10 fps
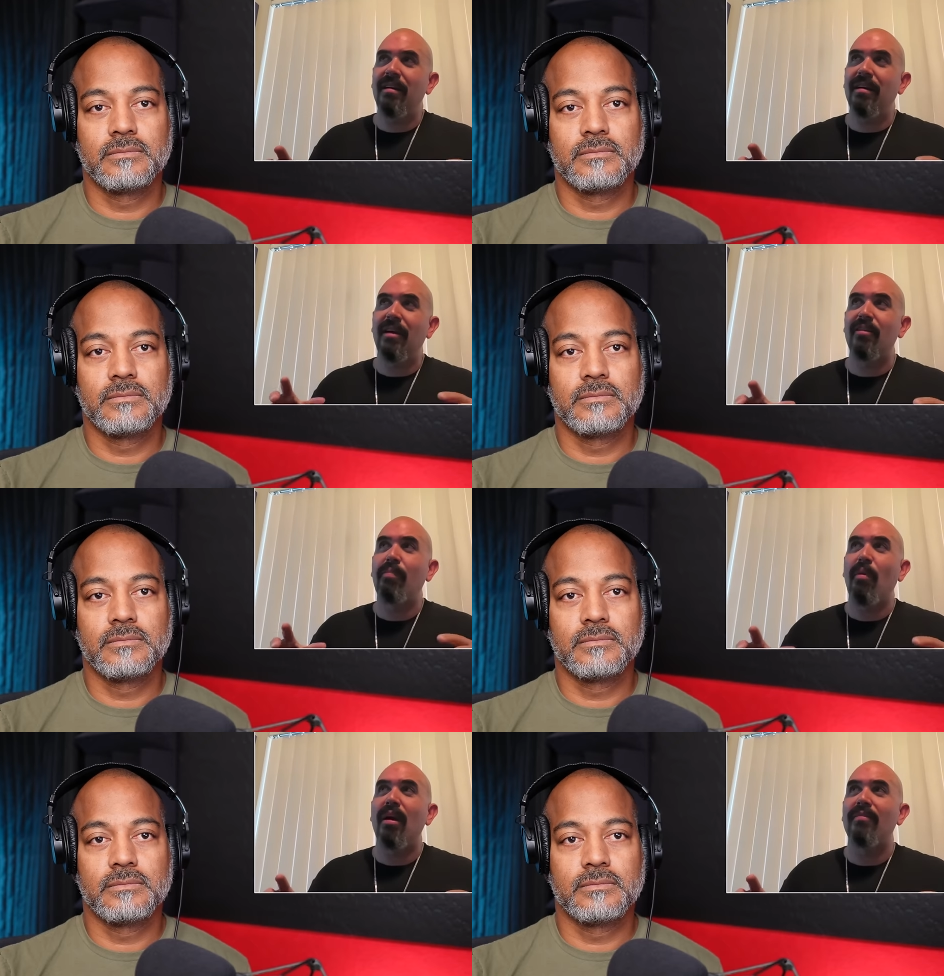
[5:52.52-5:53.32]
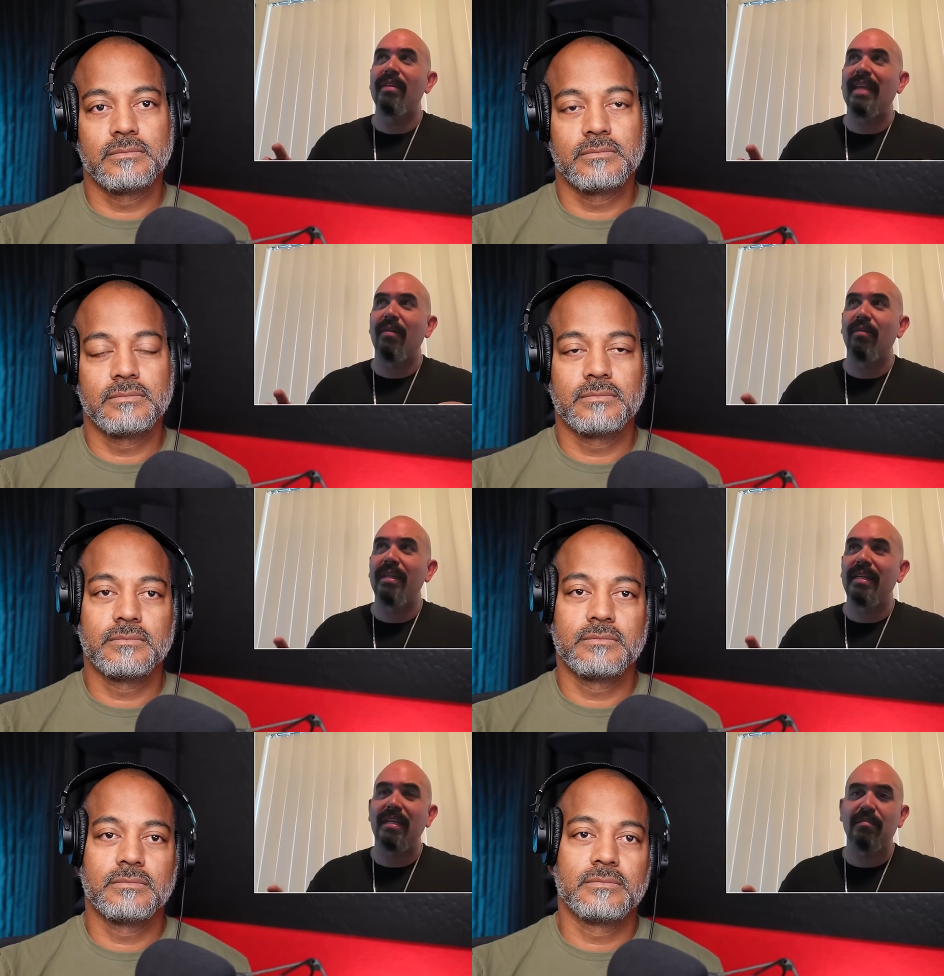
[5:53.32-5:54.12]
Speaker 1: another part of it that
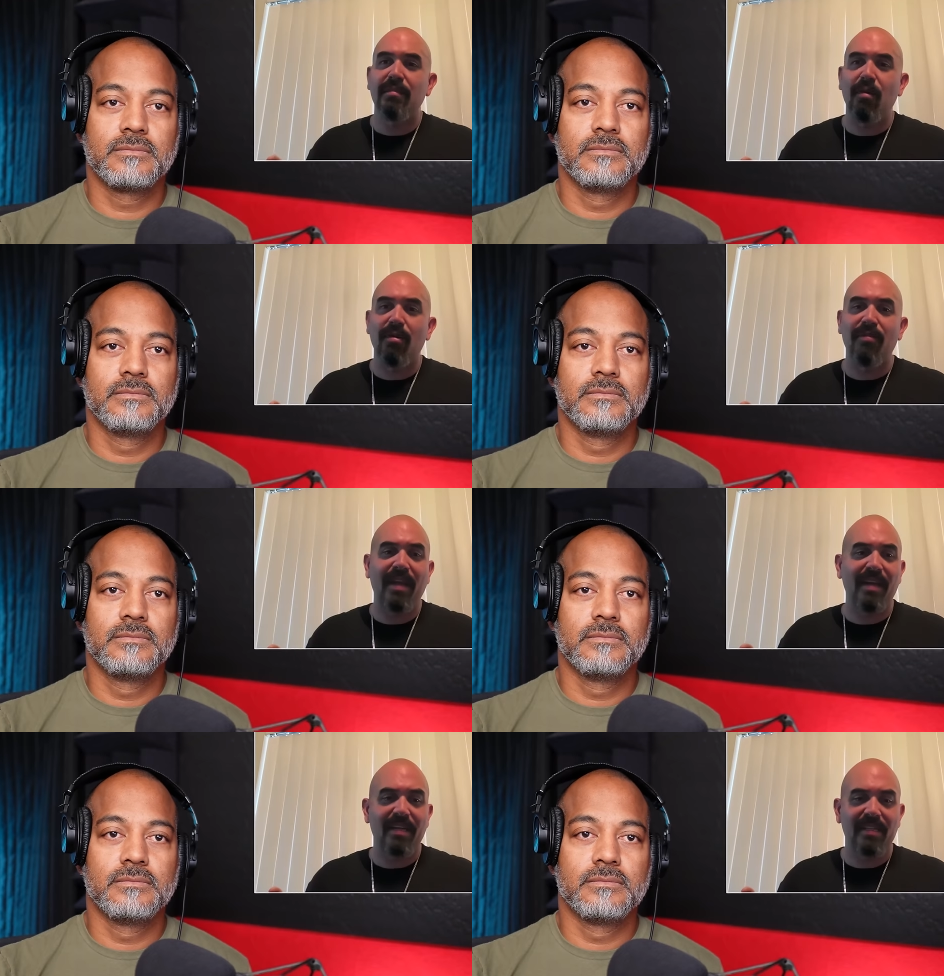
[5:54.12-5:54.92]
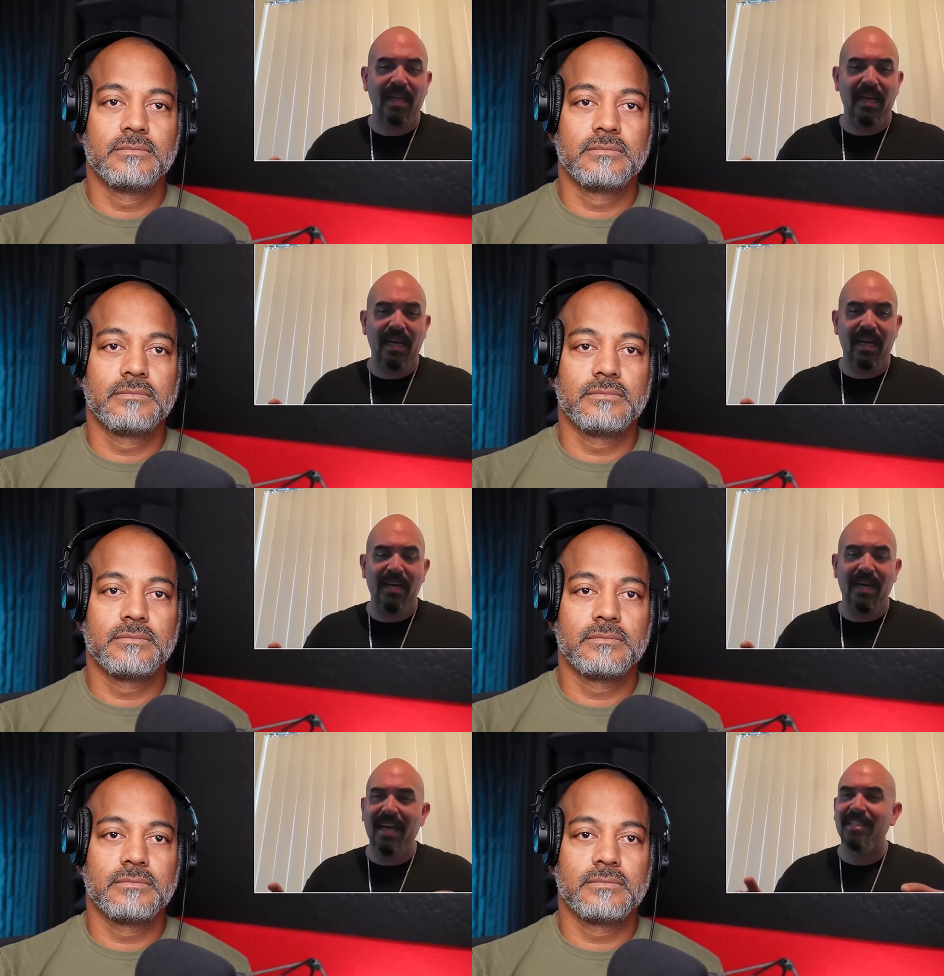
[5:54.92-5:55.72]
really keeps me motivated is
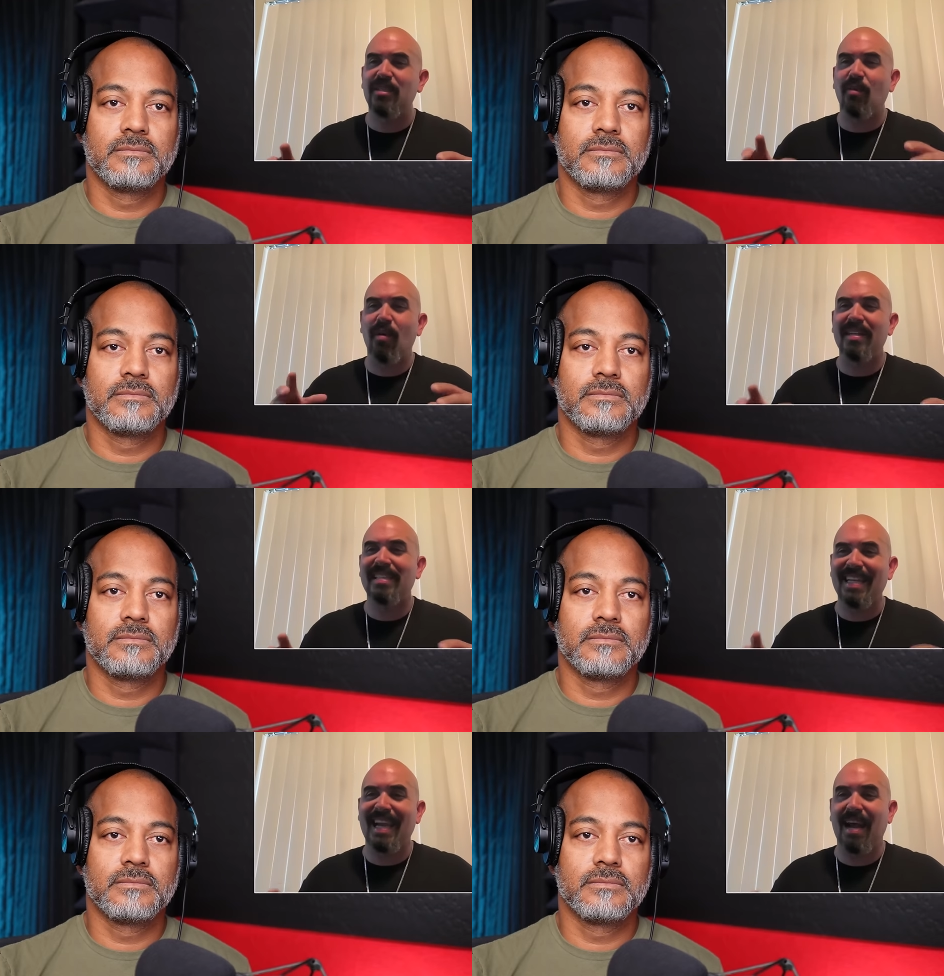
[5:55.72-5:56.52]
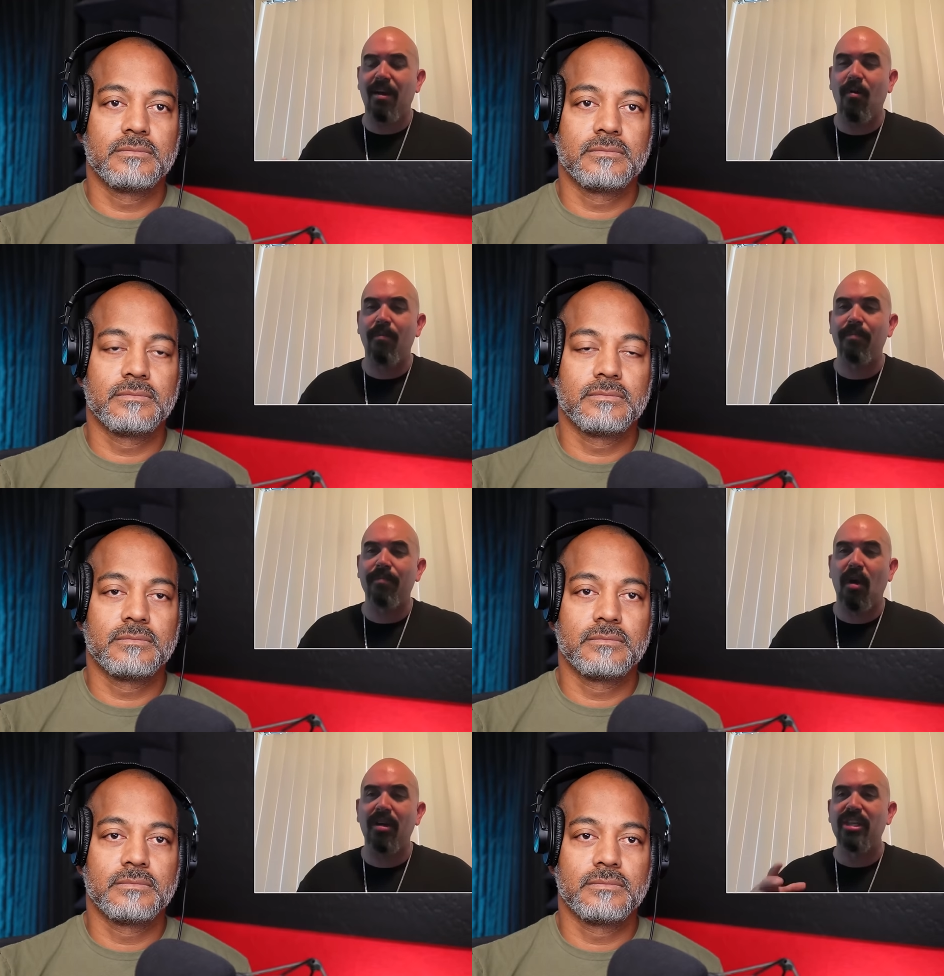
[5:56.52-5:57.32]
I just don't want to sit at home.
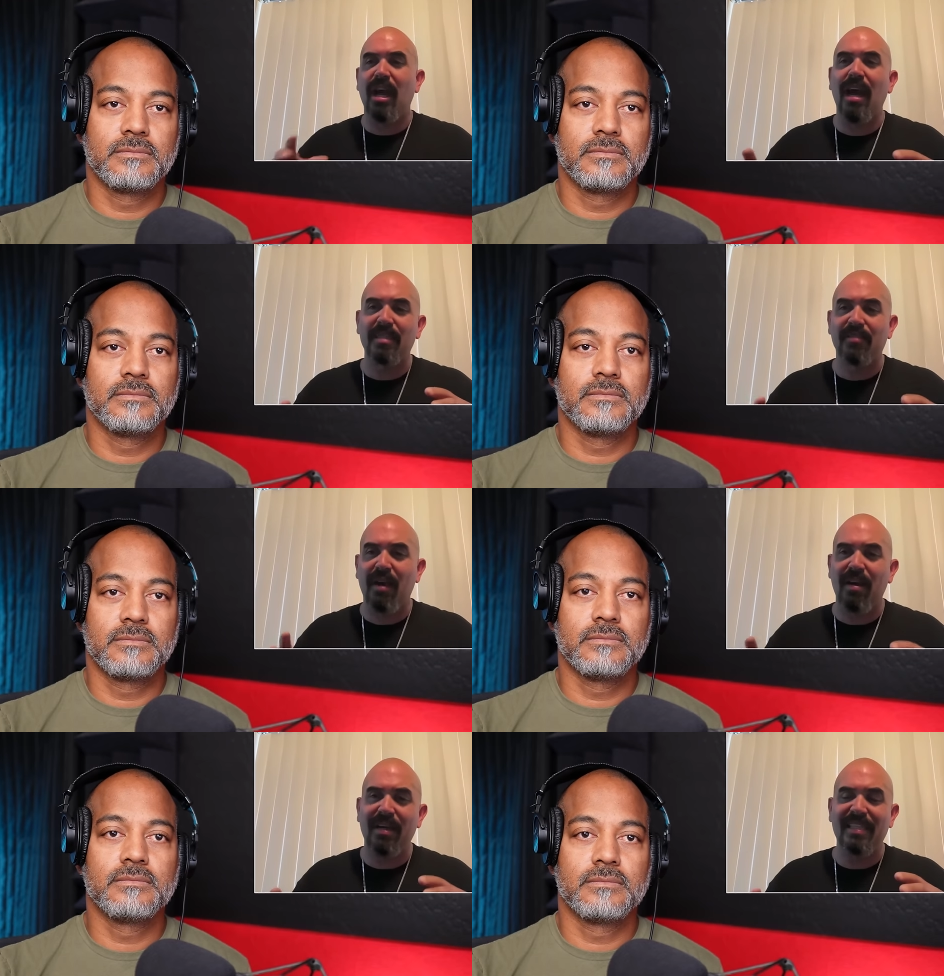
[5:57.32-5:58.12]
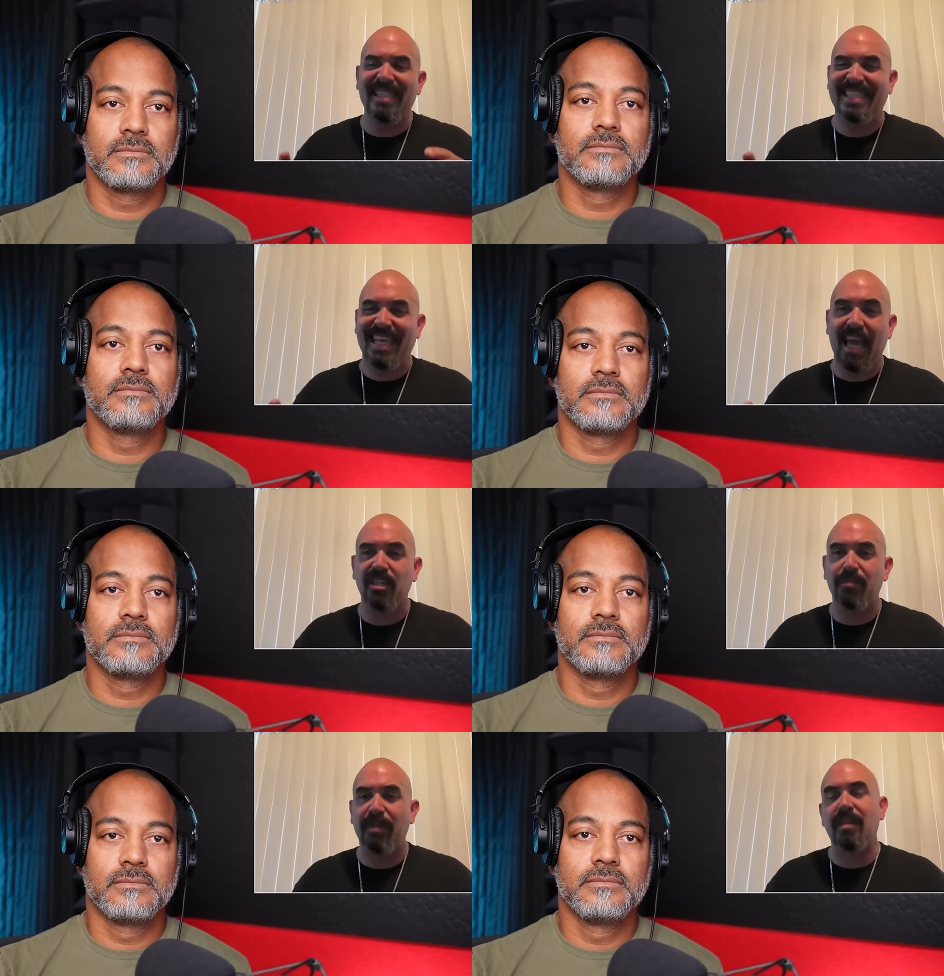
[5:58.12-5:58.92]
Our job is very
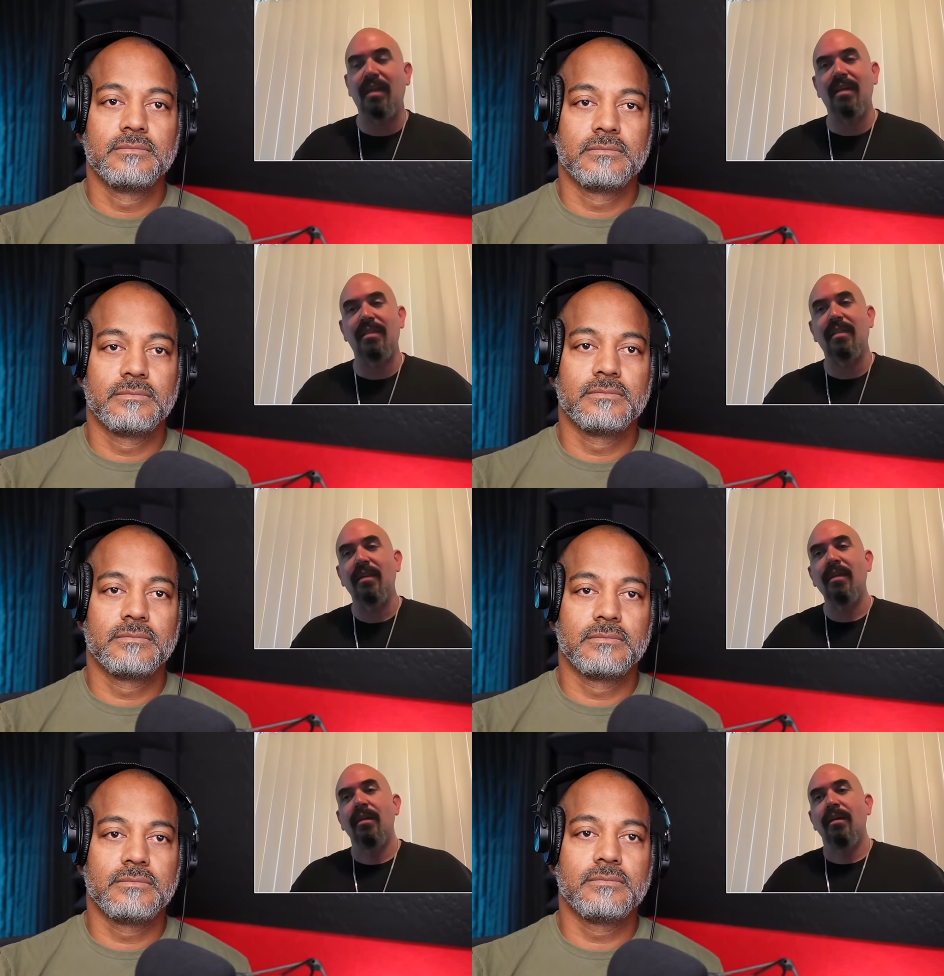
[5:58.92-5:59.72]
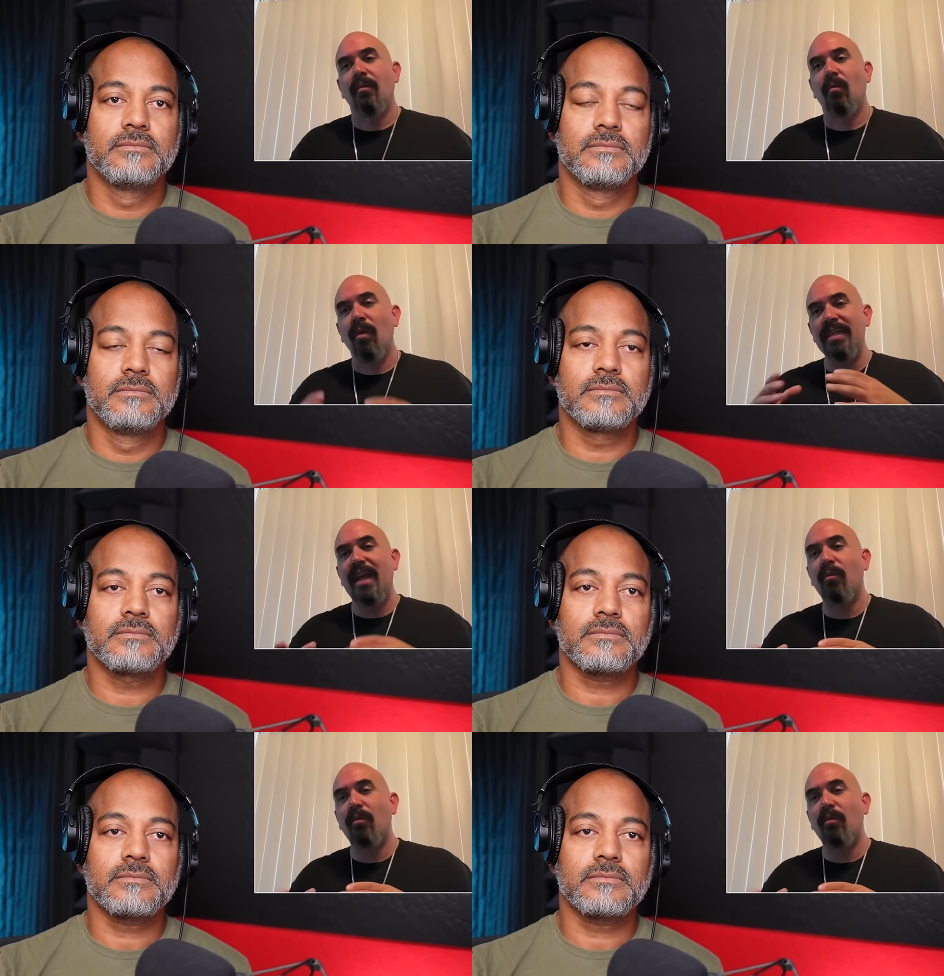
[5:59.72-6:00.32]
sketch because one day